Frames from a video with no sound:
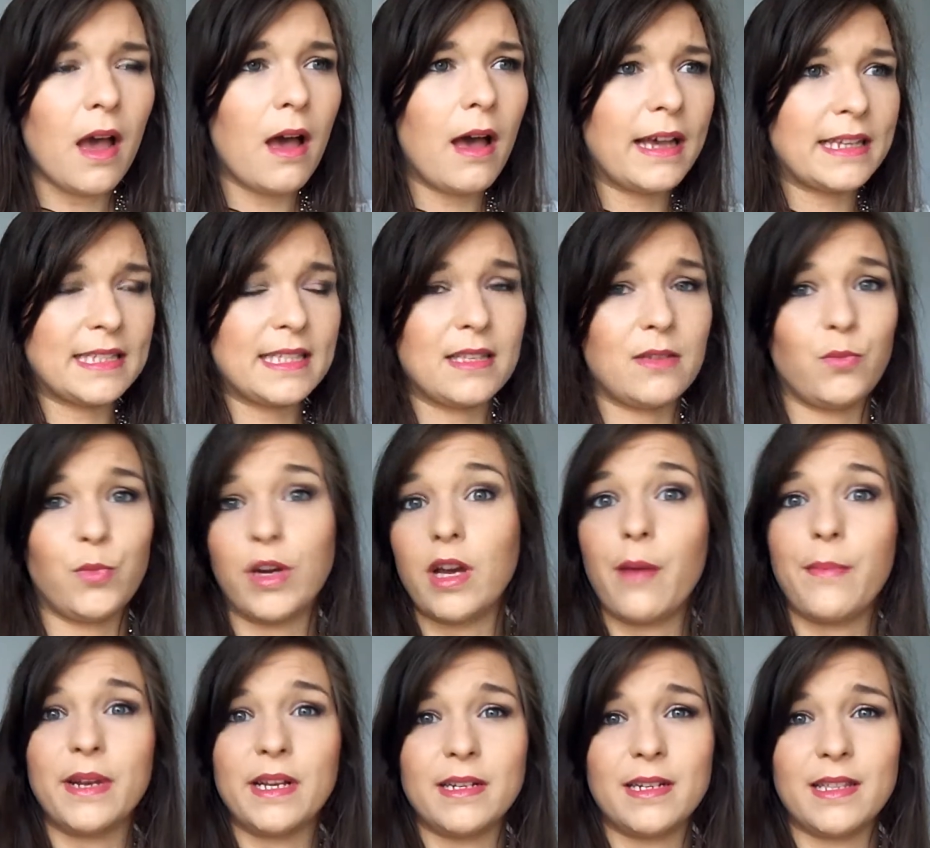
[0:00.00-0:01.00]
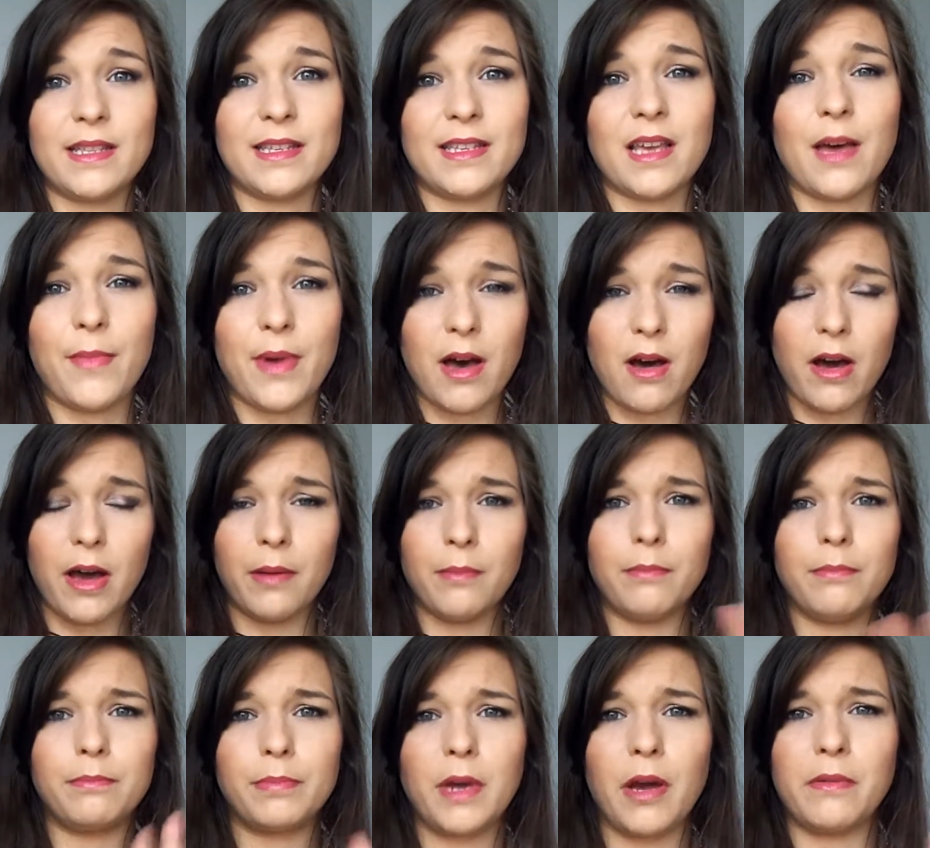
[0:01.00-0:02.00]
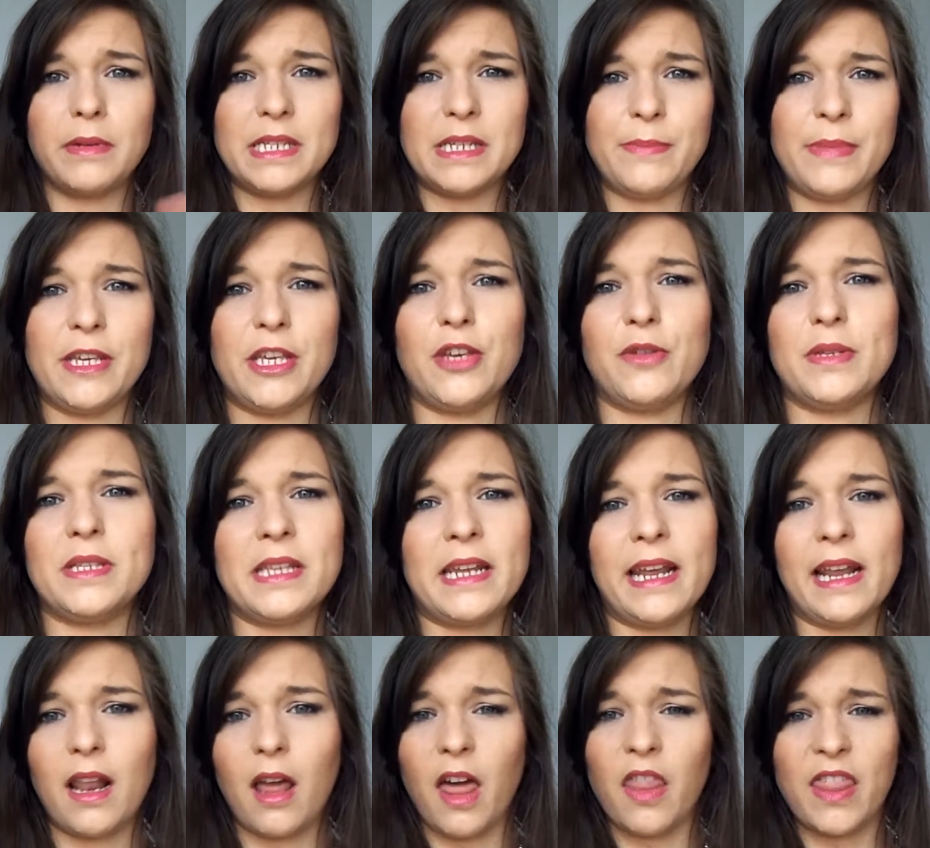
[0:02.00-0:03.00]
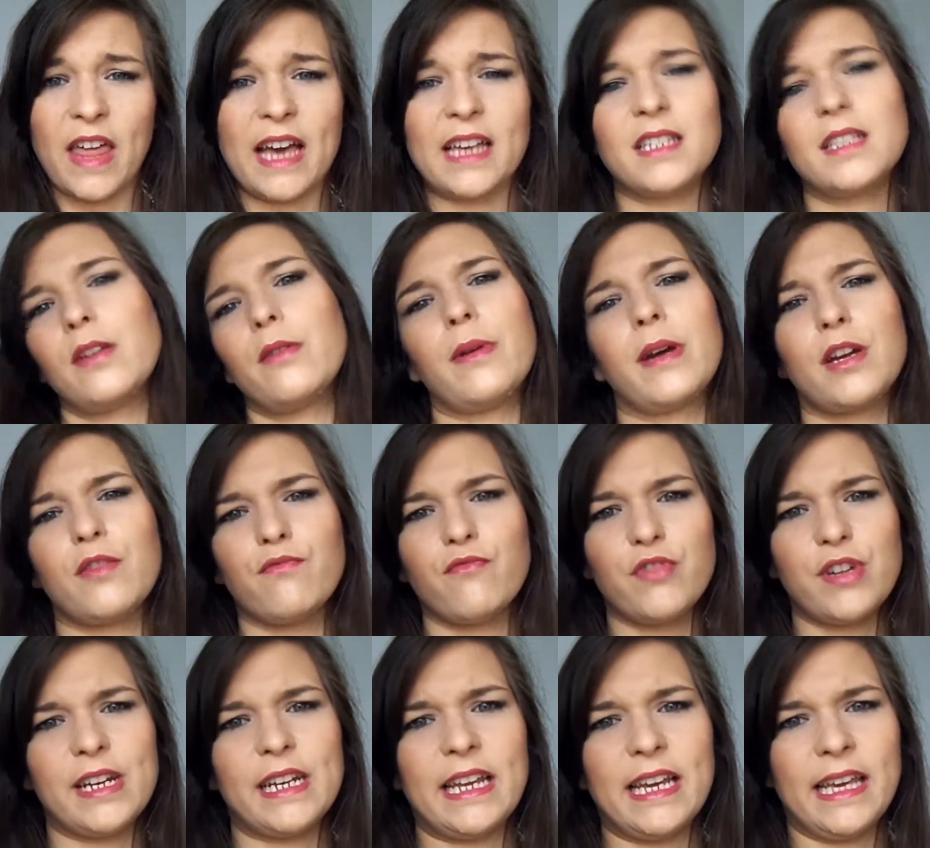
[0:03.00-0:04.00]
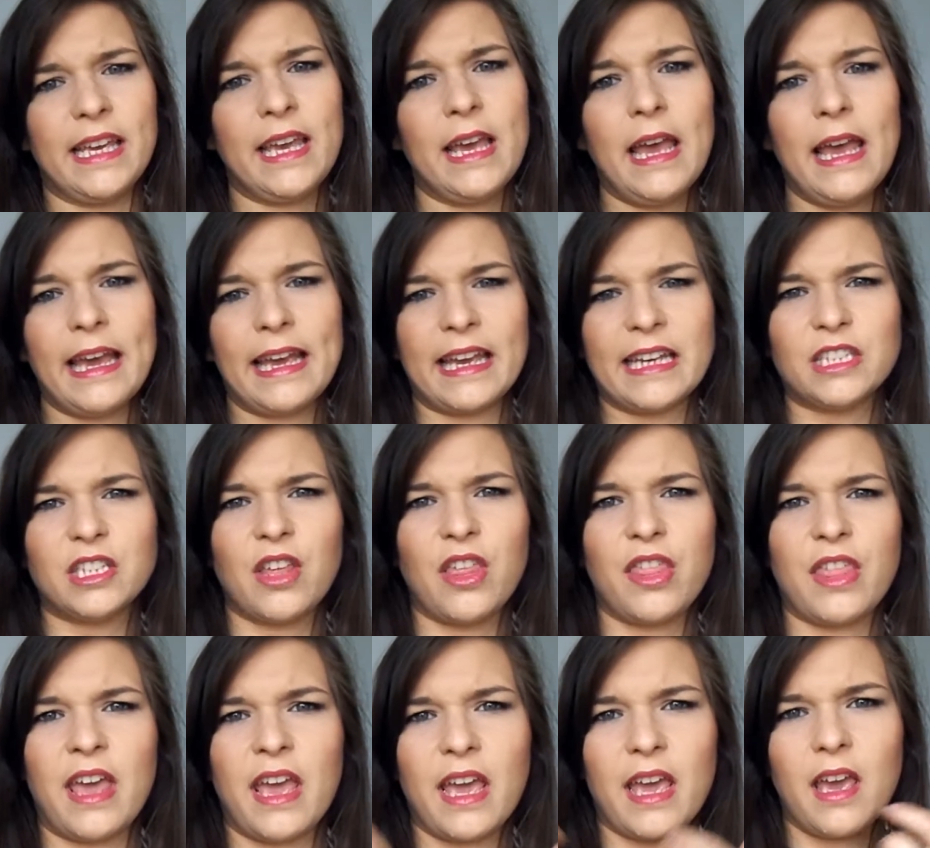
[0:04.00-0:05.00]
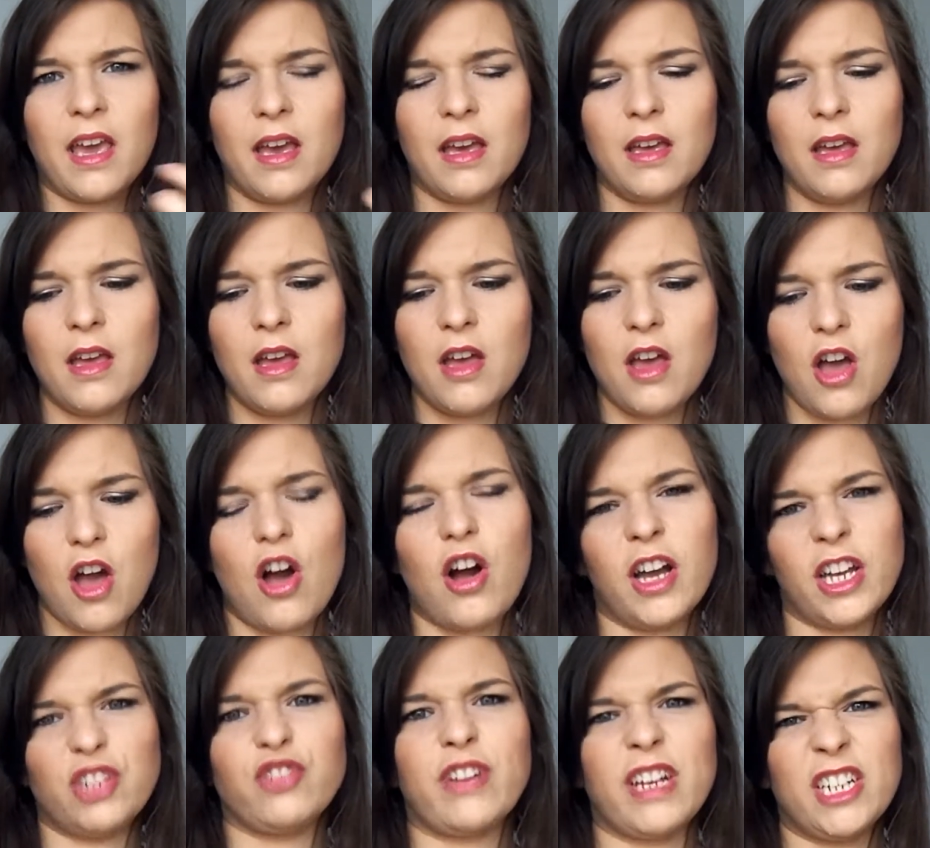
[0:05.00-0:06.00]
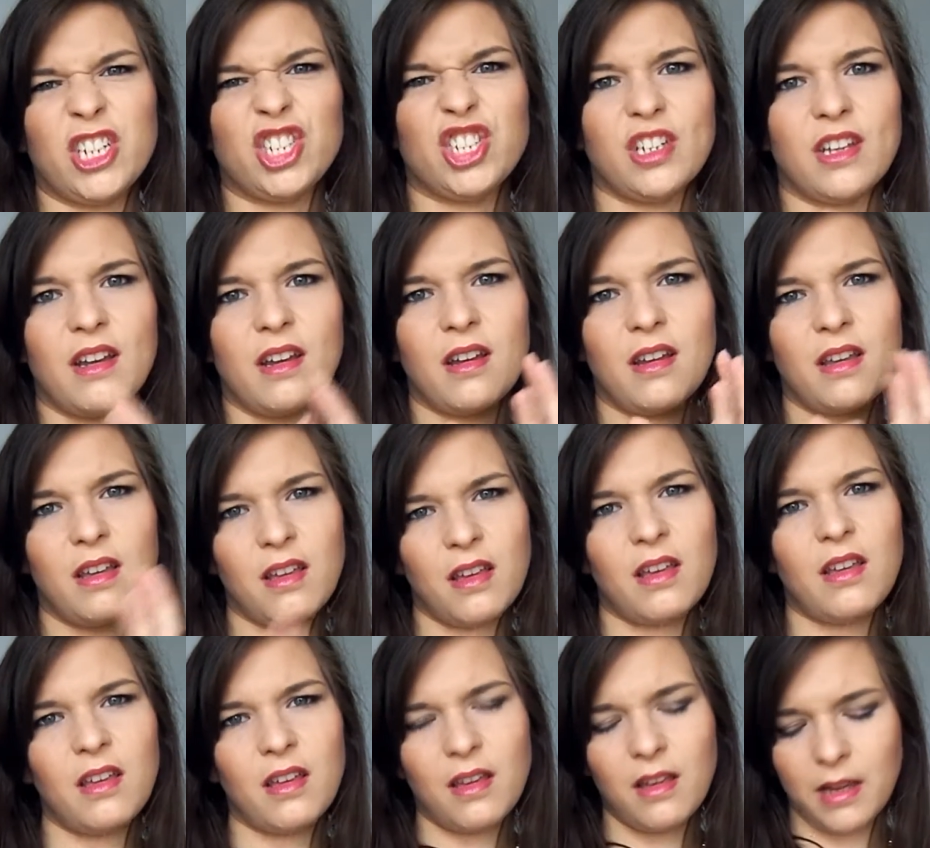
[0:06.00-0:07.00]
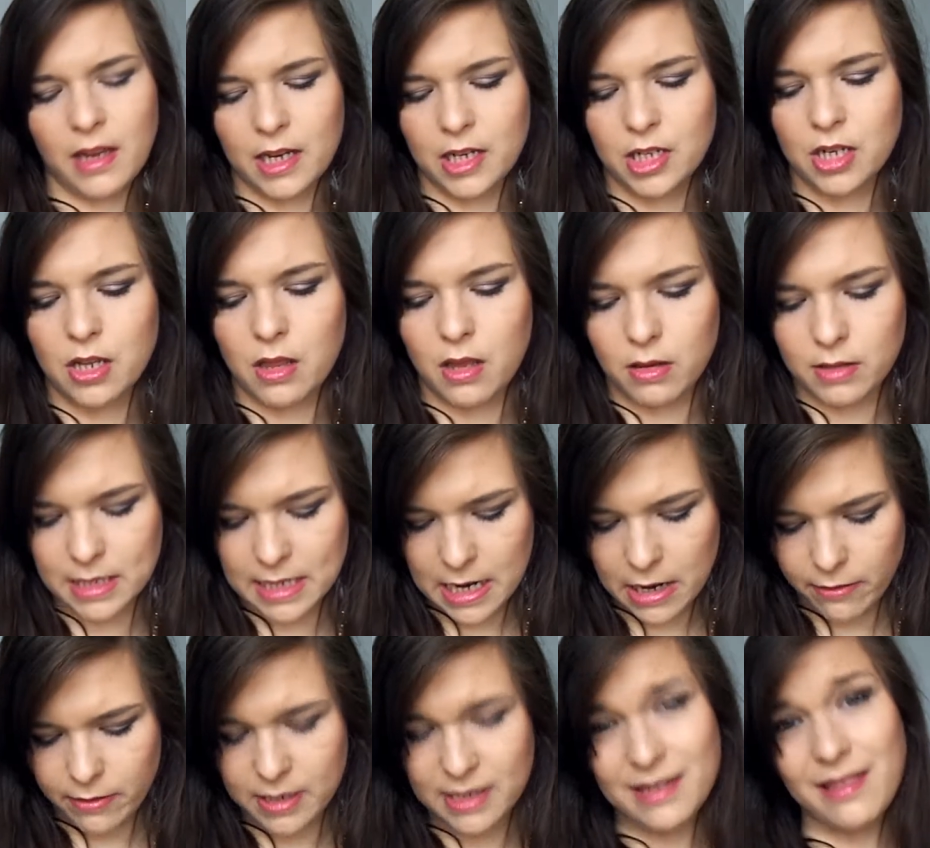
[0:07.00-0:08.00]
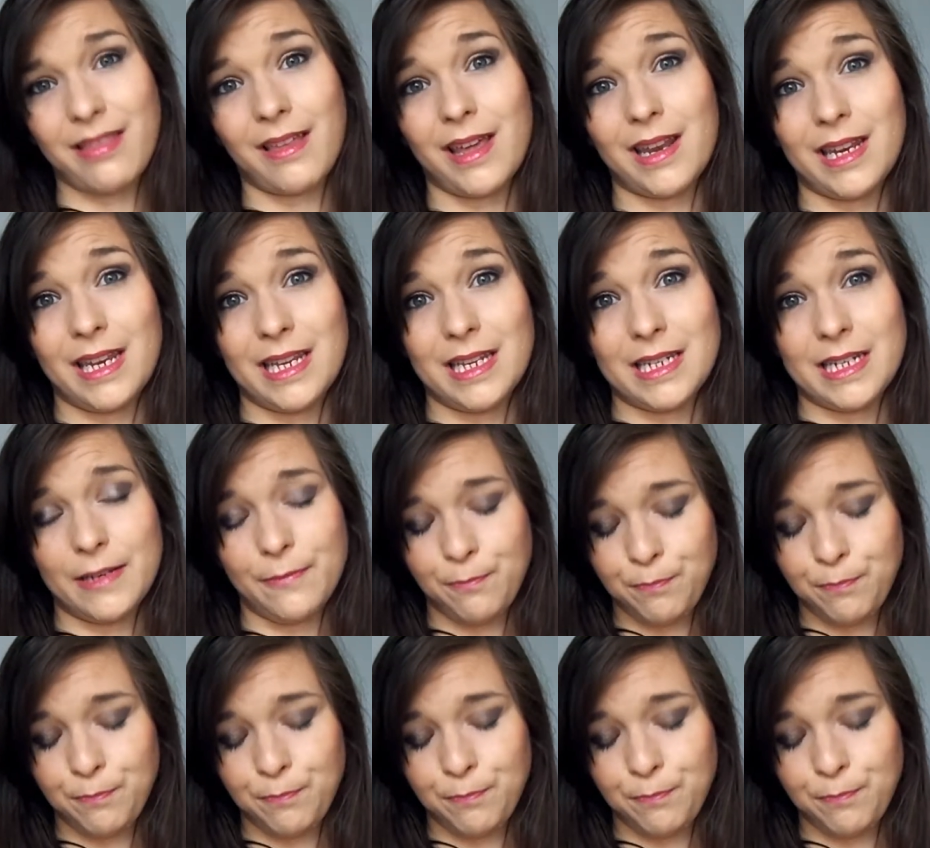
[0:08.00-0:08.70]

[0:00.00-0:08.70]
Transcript: as we're coming into the summer, I'm going to be using it like that, so I can really get a thick hydration into those areas that need it.